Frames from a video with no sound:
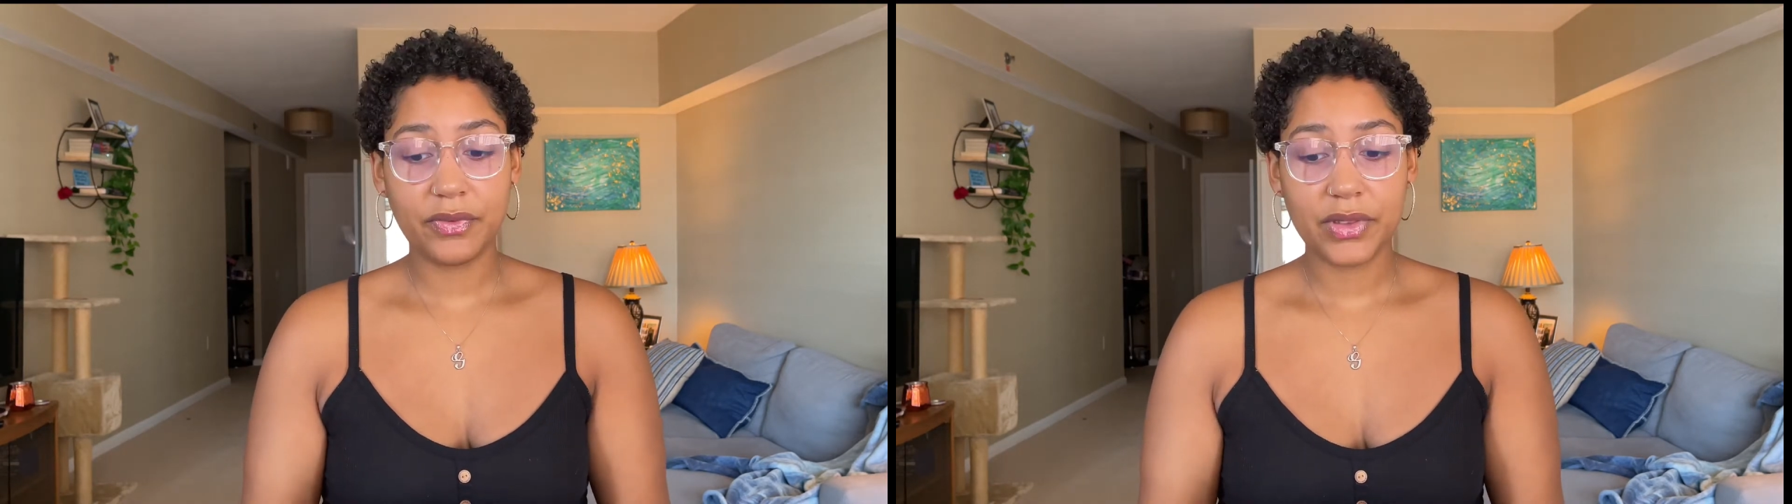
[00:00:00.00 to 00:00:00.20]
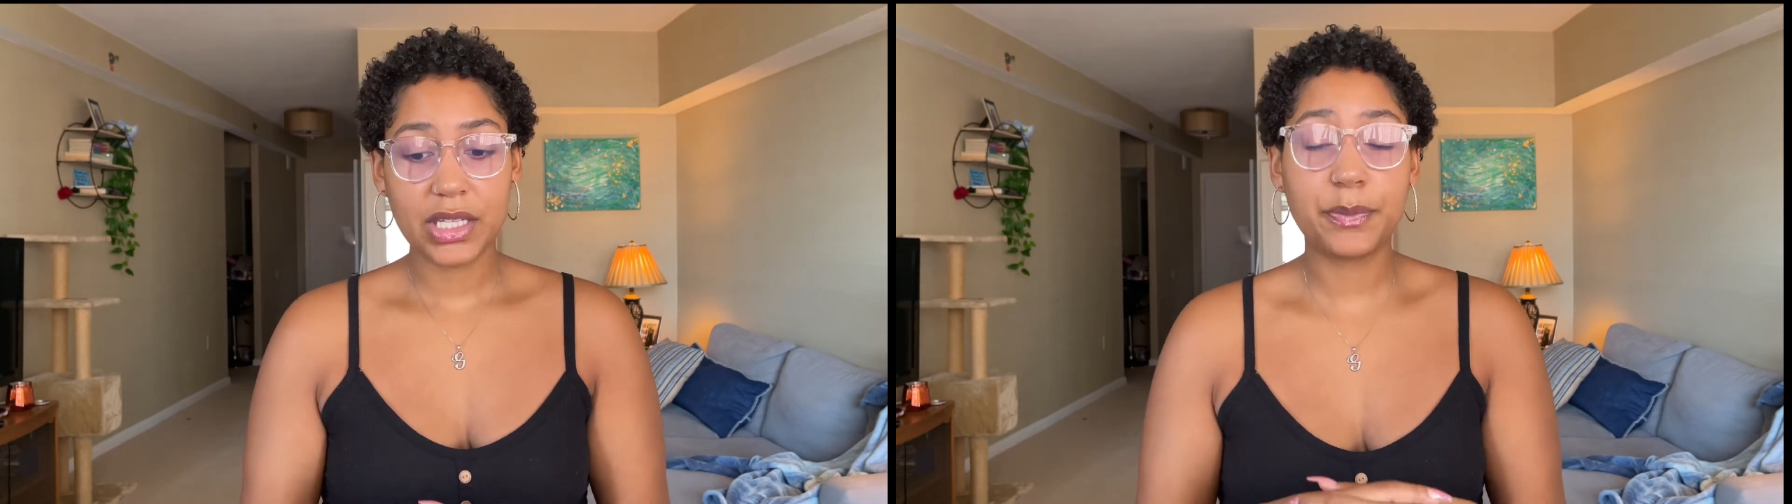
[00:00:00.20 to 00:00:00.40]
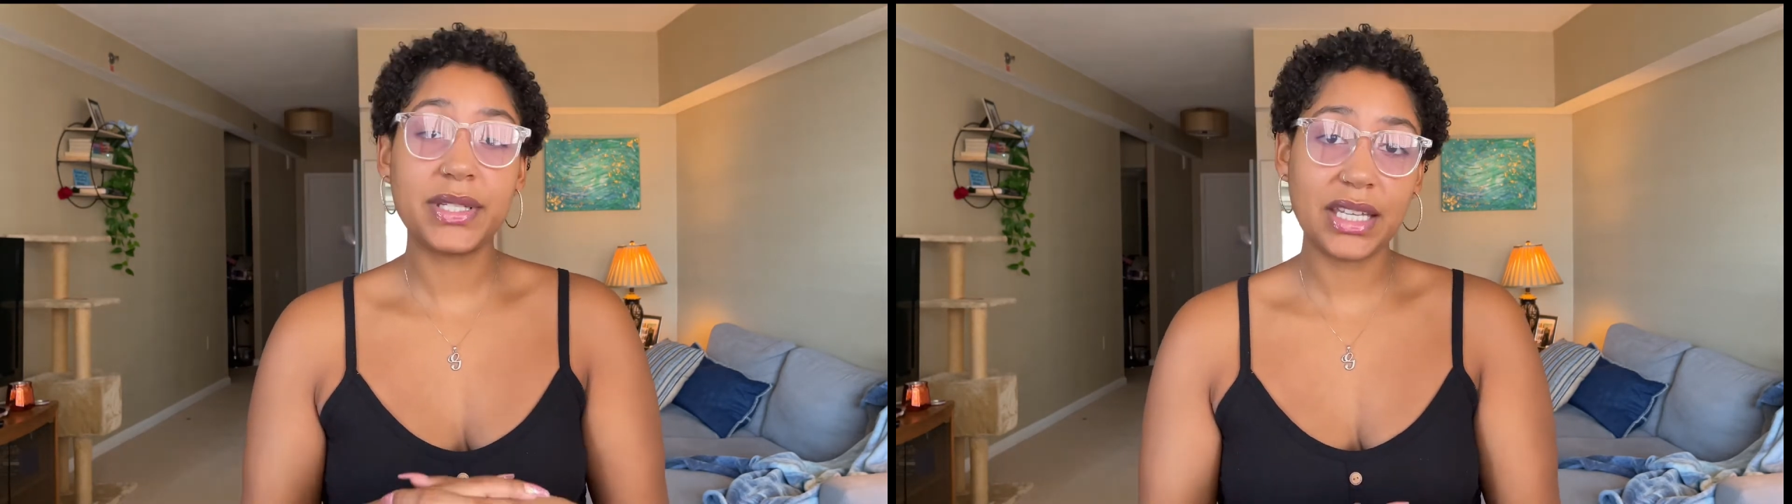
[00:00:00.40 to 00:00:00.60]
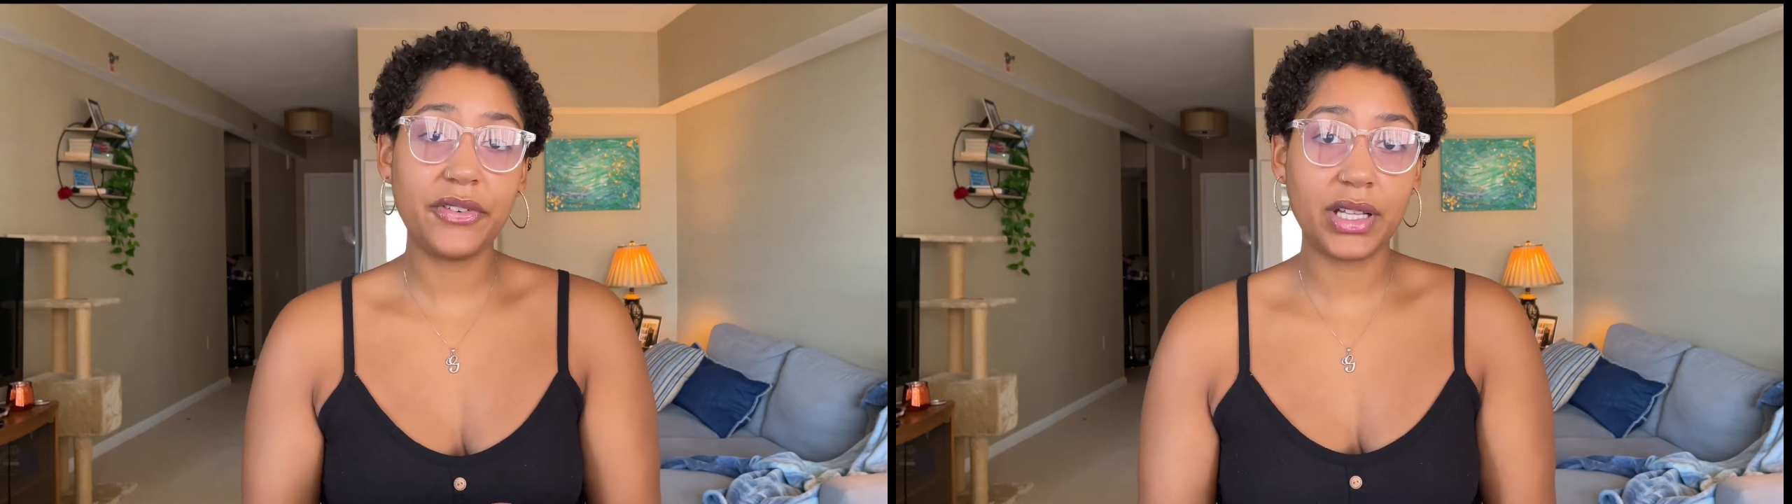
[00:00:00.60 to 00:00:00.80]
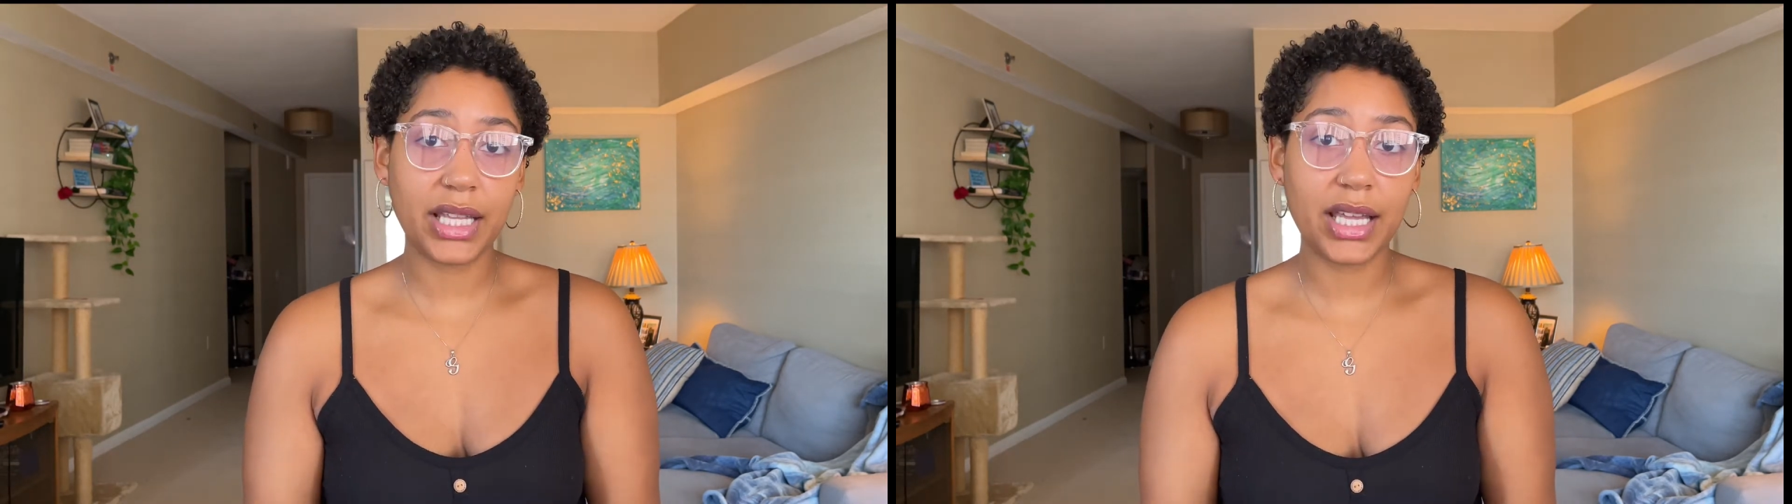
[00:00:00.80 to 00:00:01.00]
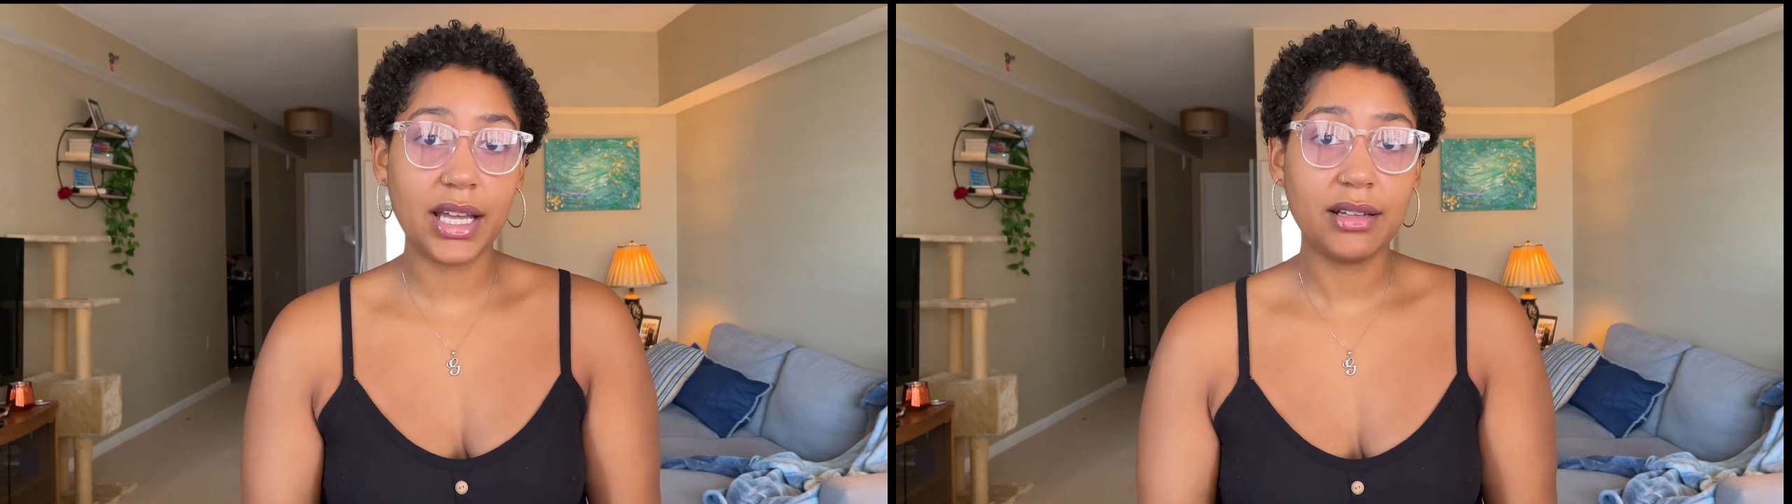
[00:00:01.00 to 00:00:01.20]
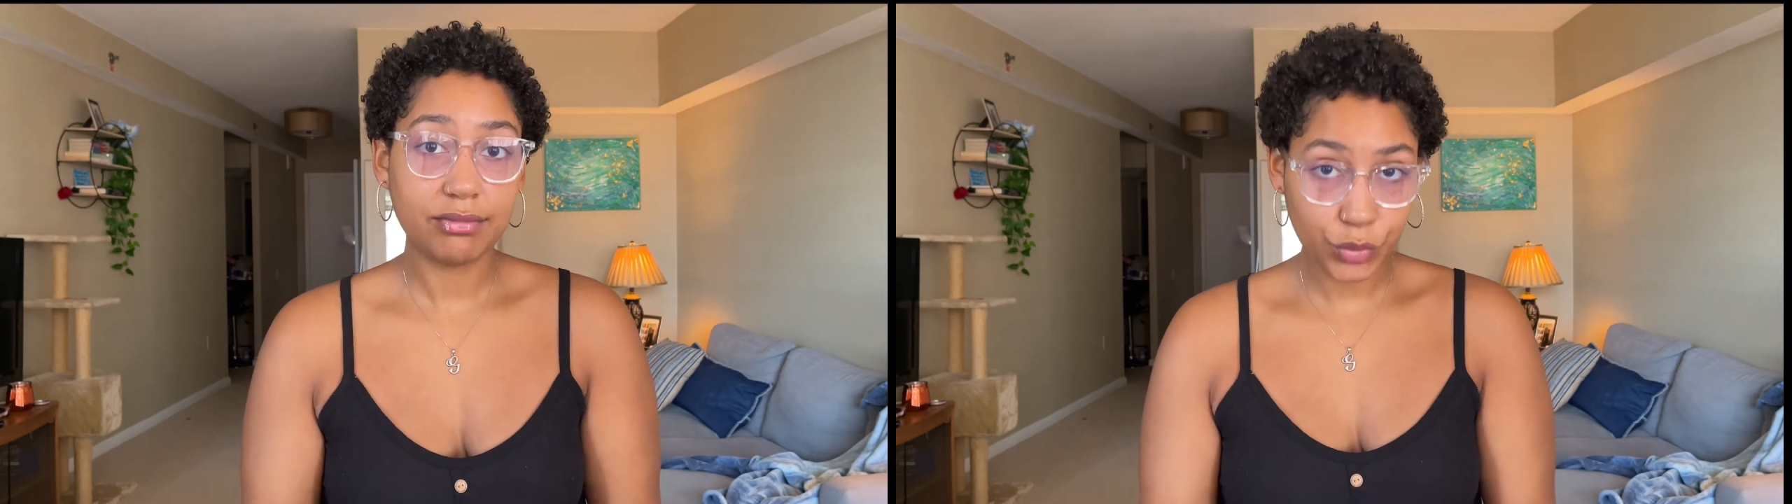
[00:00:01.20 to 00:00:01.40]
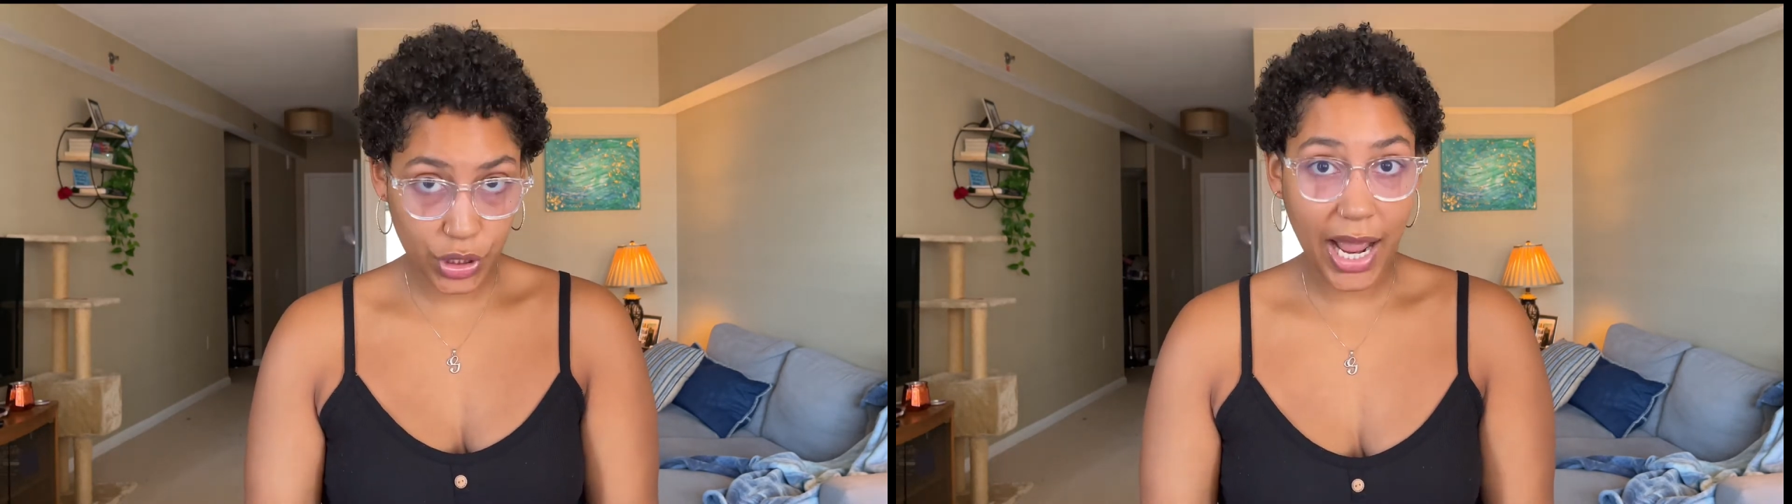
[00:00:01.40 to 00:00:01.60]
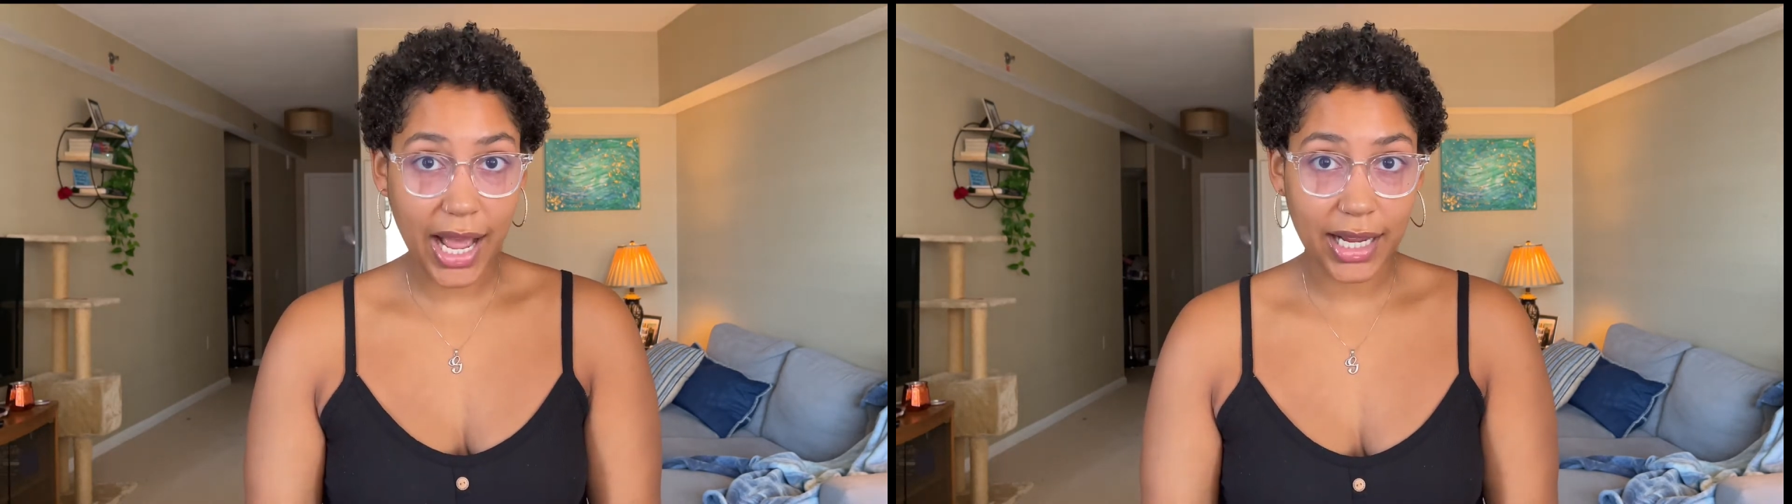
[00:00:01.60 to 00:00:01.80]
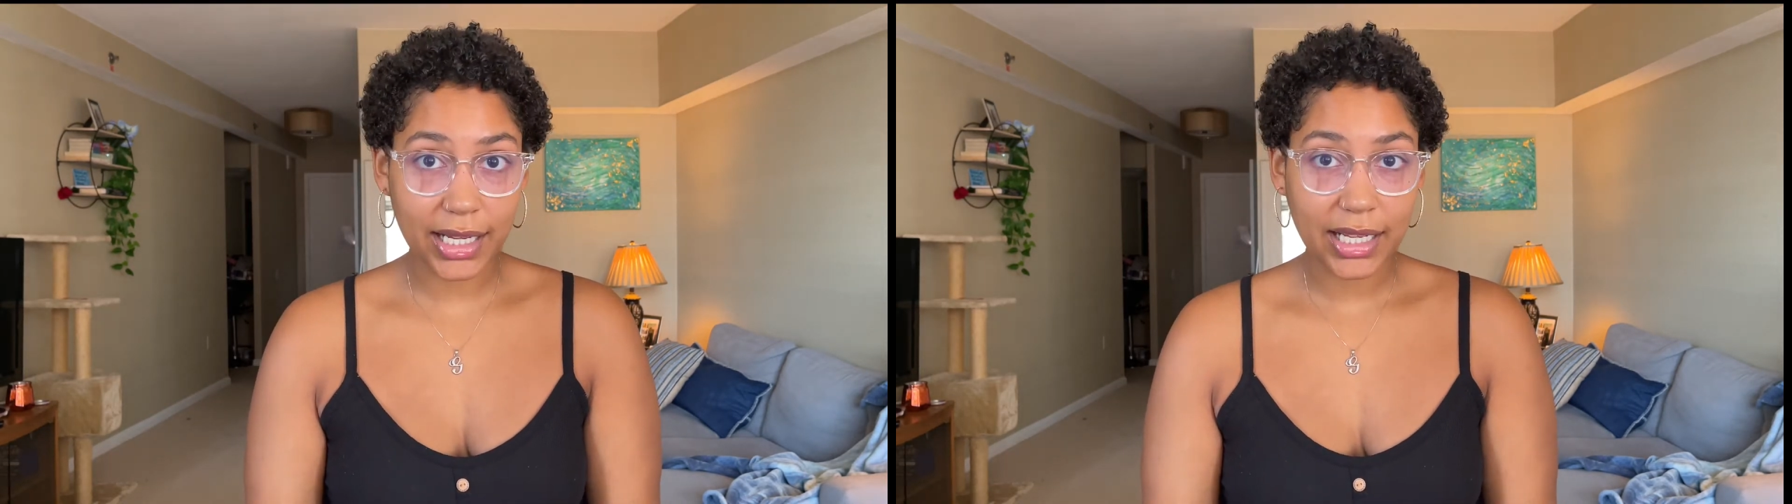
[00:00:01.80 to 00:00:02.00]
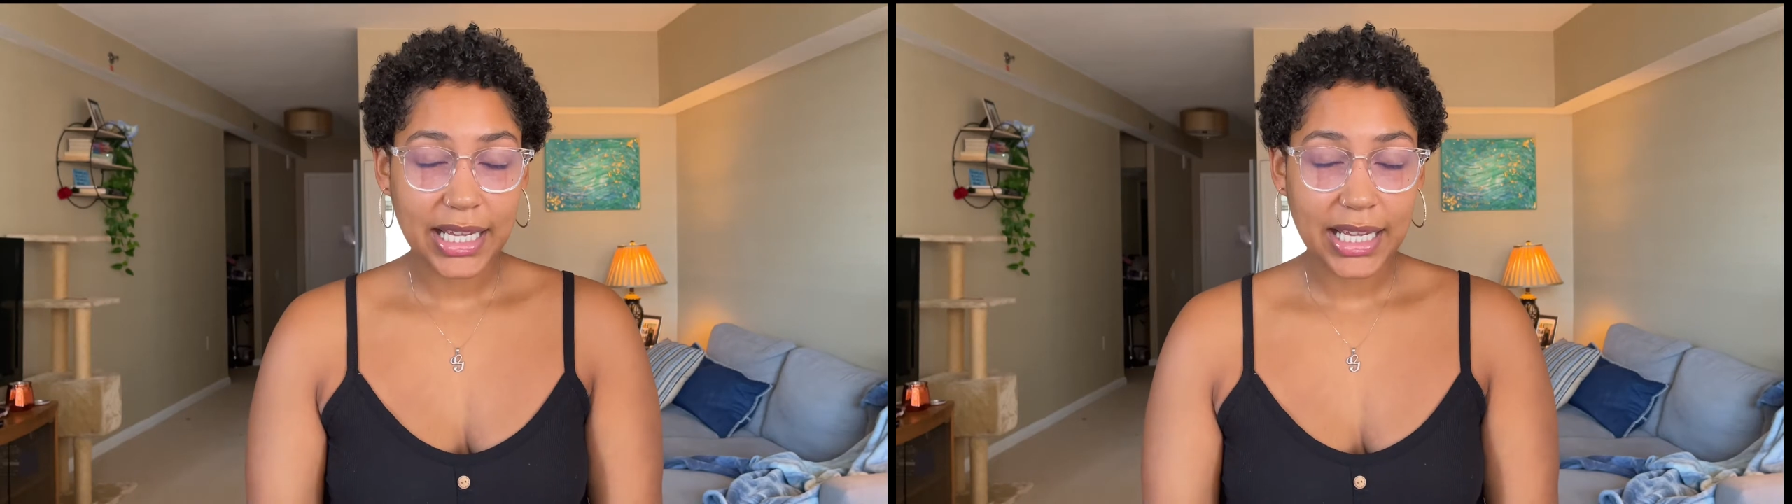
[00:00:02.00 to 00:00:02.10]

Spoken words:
specifically Jack,